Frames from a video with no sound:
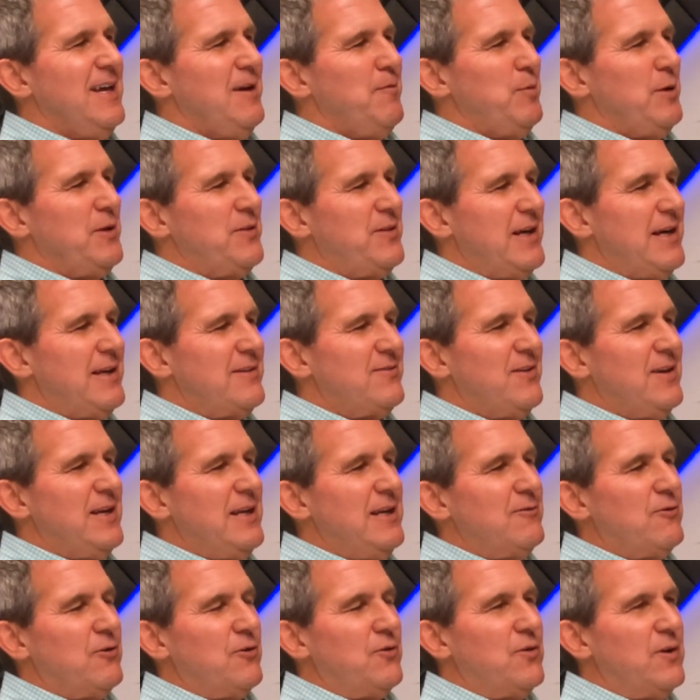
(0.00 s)
But that's an
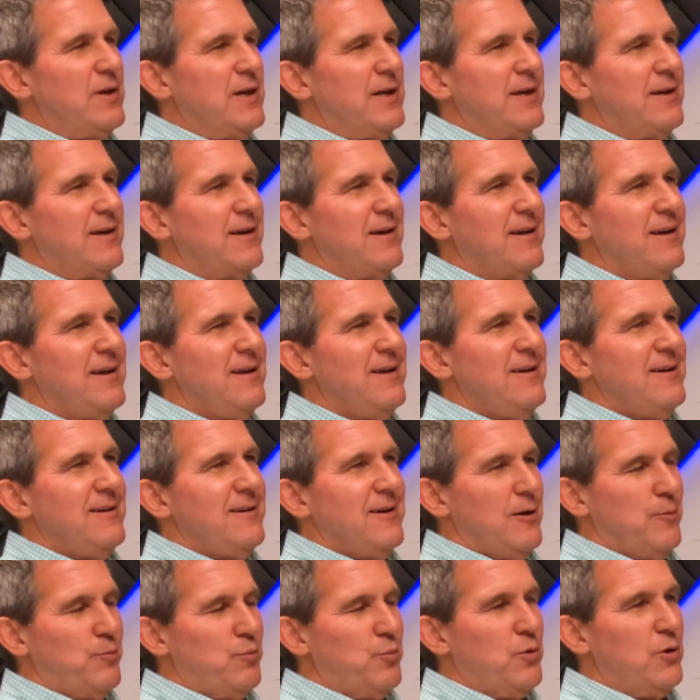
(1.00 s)
interesting
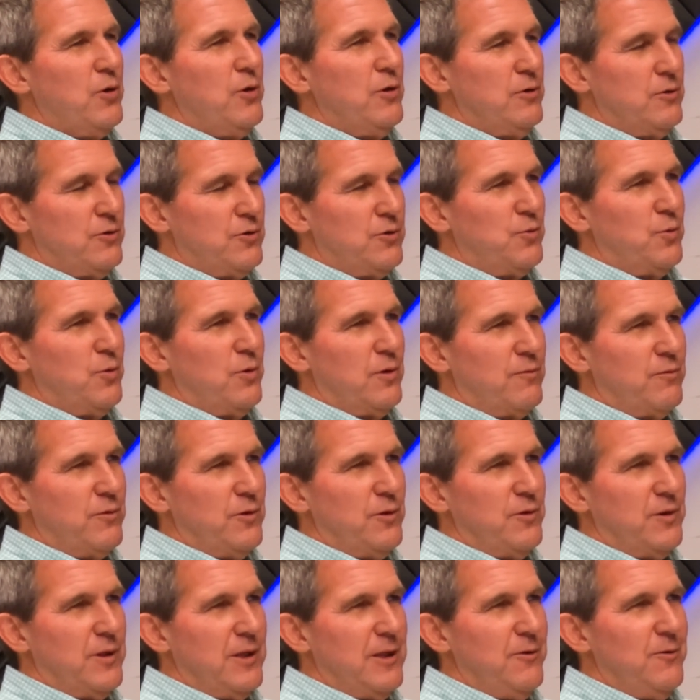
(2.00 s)

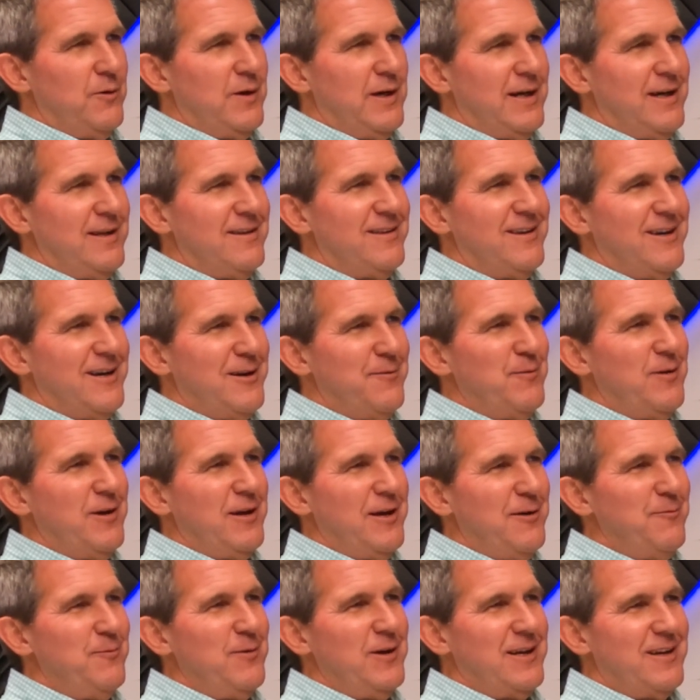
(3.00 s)
workflow that you had. That
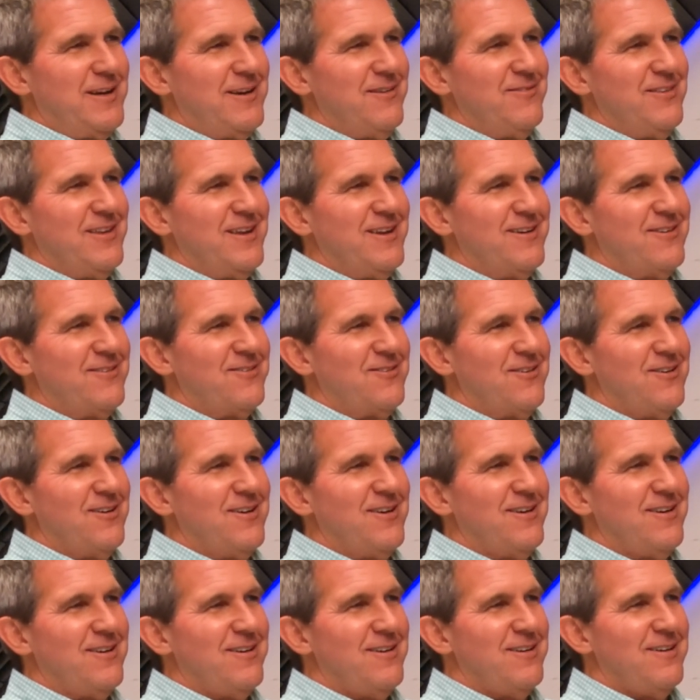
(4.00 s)
I may give that a
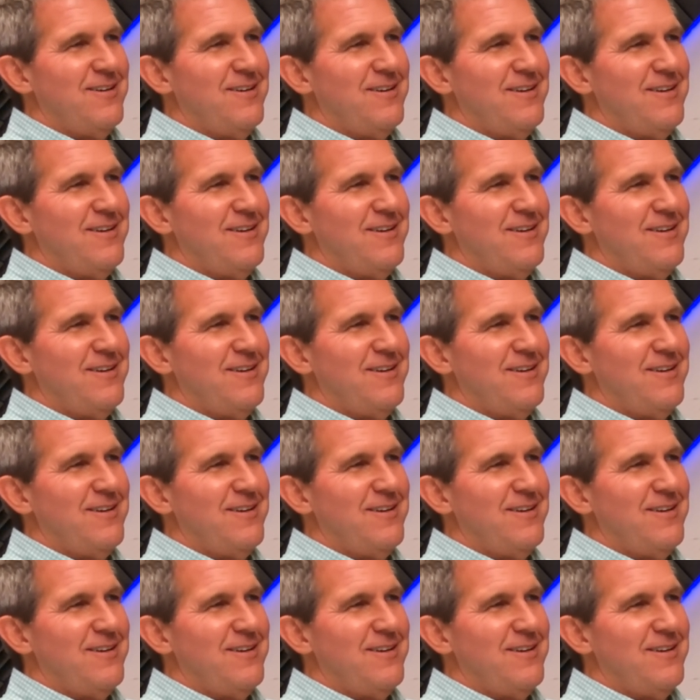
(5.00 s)
try.